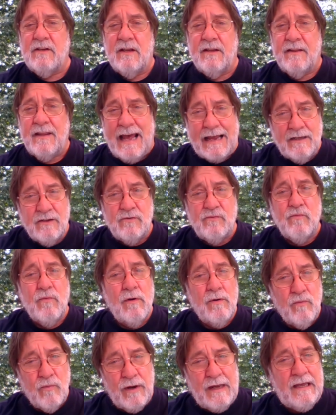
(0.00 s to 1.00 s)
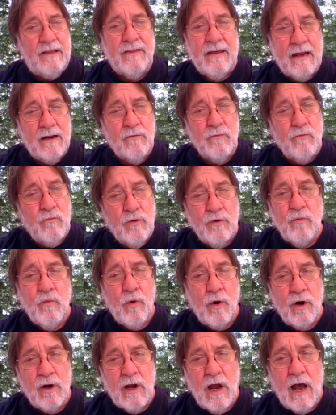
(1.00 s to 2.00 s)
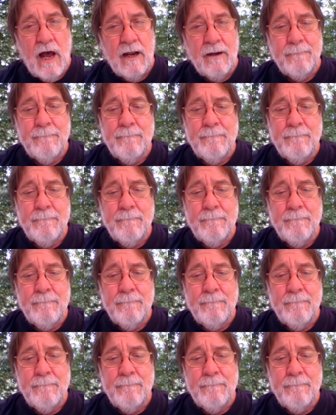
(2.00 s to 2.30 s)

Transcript: And that's what we then would work on.